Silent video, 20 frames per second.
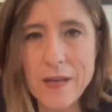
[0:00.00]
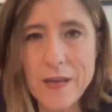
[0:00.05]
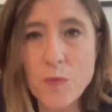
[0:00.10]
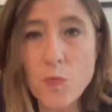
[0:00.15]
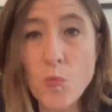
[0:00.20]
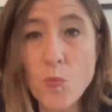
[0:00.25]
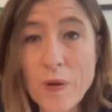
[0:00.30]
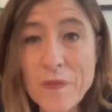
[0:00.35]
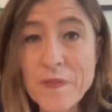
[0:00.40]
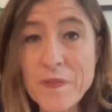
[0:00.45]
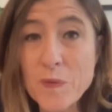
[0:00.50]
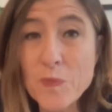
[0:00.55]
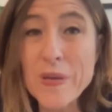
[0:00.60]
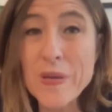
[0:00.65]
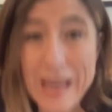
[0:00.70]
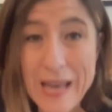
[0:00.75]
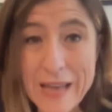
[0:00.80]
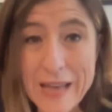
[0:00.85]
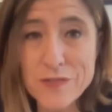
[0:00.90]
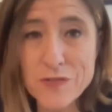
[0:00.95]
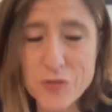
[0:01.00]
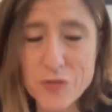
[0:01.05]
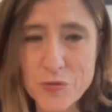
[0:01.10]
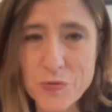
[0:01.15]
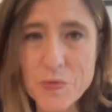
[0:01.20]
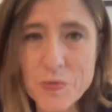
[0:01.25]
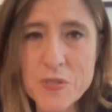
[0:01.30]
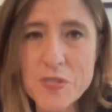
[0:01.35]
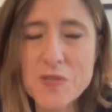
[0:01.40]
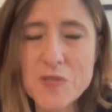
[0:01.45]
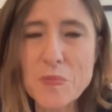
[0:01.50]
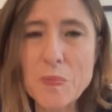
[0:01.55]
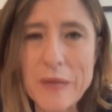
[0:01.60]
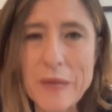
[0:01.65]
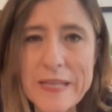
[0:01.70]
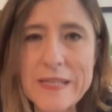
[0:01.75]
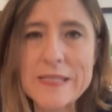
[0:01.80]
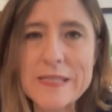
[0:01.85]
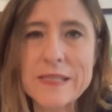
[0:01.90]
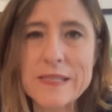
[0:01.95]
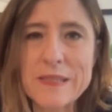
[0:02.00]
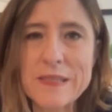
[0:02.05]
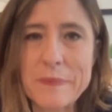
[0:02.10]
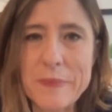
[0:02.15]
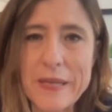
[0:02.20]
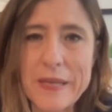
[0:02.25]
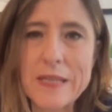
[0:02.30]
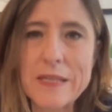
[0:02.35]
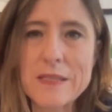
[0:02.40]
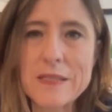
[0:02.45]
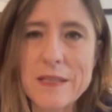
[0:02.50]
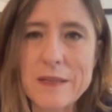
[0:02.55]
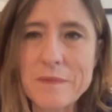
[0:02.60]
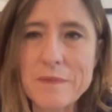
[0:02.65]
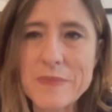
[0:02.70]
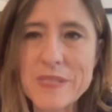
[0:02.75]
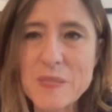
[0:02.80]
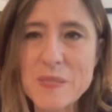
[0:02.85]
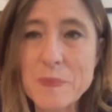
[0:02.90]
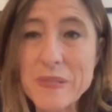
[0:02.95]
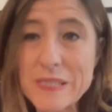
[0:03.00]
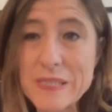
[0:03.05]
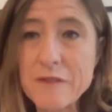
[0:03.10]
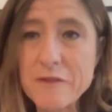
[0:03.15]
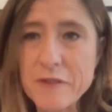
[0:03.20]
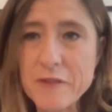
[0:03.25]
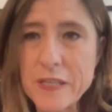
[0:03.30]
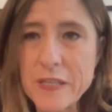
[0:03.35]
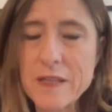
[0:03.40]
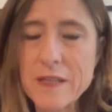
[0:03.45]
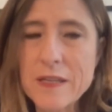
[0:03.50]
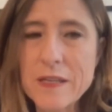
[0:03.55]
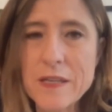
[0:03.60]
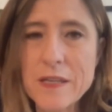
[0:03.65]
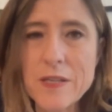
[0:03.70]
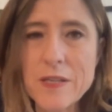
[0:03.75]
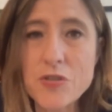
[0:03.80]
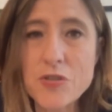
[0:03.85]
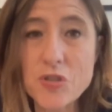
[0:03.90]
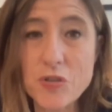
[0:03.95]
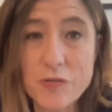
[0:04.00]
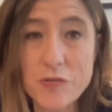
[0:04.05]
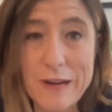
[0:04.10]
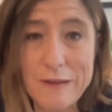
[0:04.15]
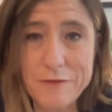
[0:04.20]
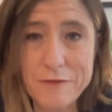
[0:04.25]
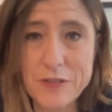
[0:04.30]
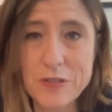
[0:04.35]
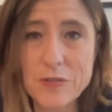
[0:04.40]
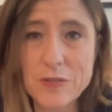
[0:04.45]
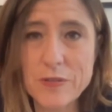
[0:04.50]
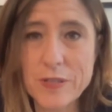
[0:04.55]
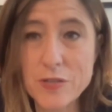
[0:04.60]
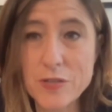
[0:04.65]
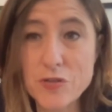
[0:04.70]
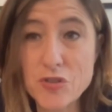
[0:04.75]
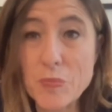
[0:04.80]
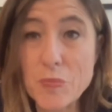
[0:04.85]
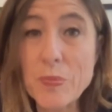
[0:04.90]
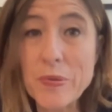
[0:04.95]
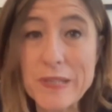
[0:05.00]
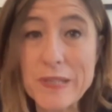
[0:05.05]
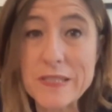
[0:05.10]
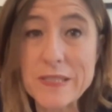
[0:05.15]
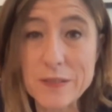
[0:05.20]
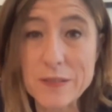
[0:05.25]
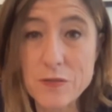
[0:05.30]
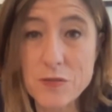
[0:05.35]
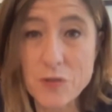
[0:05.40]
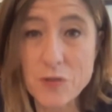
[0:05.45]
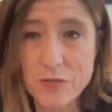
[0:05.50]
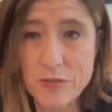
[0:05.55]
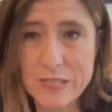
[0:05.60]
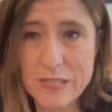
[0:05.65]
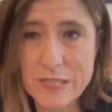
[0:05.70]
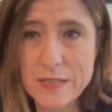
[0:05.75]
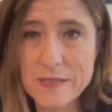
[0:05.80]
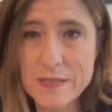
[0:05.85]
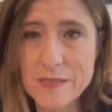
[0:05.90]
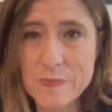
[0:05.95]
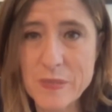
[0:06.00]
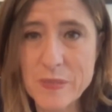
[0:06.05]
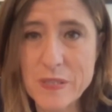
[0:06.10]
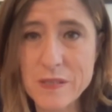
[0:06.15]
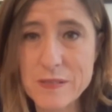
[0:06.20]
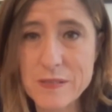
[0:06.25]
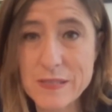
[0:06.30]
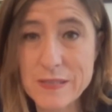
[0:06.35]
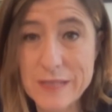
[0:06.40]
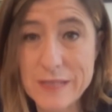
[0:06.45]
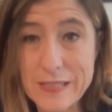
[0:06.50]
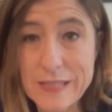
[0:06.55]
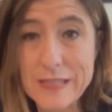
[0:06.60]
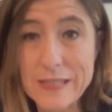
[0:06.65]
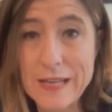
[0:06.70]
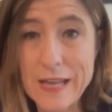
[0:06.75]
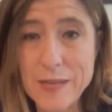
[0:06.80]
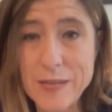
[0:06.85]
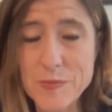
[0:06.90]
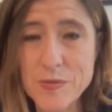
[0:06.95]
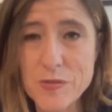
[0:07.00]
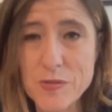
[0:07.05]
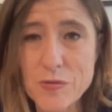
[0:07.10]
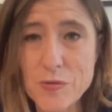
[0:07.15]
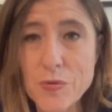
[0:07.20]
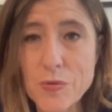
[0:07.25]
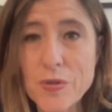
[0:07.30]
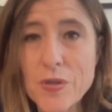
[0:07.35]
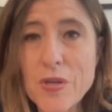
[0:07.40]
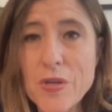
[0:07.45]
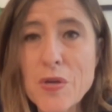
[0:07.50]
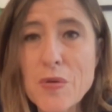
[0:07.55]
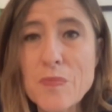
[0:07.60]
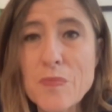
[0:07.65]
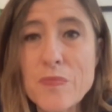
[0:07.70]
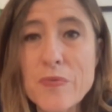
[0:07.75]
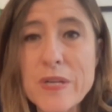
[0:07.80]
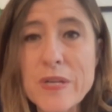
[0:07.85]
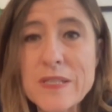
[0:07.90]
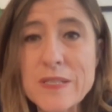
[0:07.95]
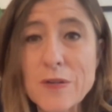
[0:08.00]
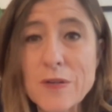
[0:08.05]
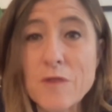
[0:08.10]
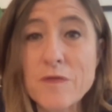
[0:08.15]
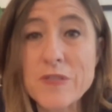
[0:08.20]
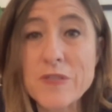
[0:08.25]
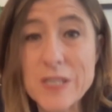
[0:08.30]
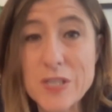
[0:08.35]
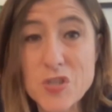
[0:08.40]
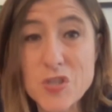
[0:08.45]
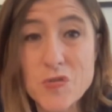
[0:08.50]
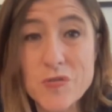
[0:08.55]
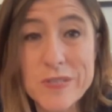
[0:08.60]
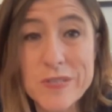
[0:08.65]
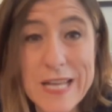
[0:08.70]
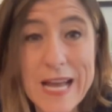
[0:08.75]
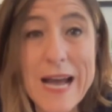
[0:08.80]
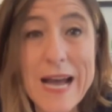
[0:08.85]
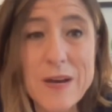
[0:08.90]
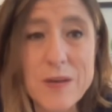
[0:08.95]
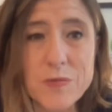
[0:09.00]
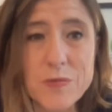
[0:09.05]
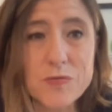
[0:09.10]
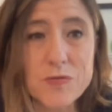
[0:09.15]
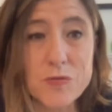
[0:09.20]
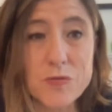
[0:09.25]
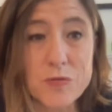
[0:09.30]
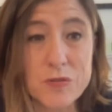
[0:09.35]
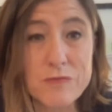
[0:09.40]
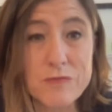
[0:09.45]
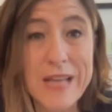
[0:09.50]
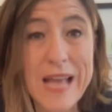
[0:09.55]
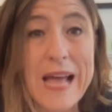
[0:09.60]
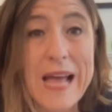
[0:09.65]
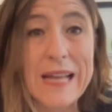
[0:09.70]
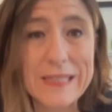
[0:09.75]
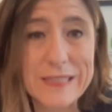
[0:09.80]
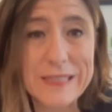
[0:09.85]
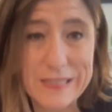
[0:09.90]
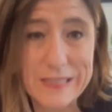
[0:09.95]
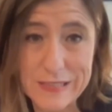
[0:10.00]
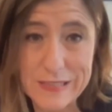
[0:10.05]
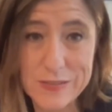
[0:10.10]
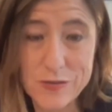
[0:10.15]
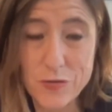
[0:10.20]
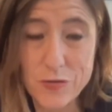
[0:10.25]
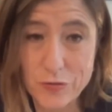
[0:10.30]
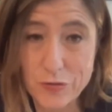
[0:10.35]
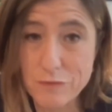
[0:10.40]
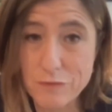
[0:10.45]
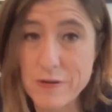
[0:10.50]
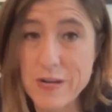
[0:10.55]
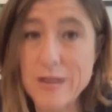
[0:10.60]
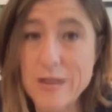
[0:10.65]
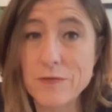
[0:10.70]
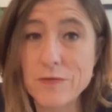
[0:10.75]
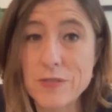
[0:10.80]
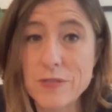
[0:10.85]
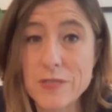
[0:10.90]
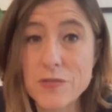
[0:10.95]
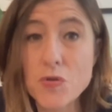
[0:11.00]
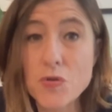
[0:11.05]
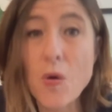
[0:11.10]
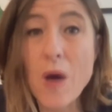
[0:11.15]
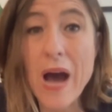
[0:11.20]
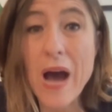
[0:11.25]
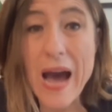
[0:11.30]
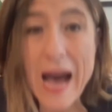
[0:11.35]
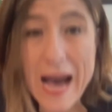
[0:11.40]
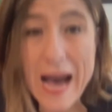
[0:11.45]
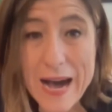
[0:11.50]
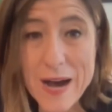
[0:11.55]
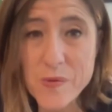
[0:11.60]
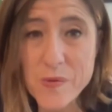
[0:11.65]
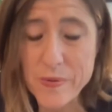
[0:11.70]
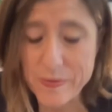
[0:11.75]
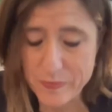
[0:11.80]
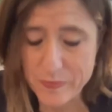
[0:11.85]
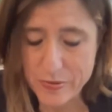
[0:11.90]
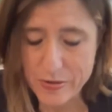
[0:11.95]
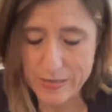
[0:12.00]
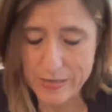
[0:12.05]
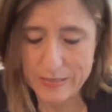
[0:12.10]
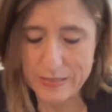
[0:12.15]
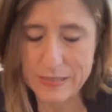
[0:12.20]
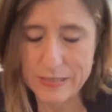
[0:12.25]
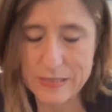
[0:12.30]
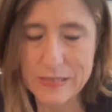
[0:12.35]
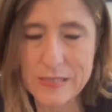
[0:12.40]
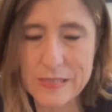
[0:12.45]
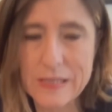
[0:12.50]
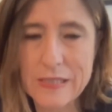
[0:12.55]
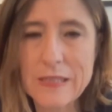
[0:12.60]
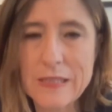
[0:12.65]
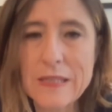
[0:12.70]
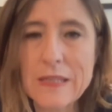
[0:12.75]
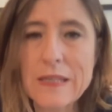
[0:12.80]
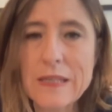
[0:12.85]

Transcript: One thing we can do is to place this debate in specific geographical and geopolitical contexts, because I think it helps to bring the conversation down to the realities on the ground and to how, in practice,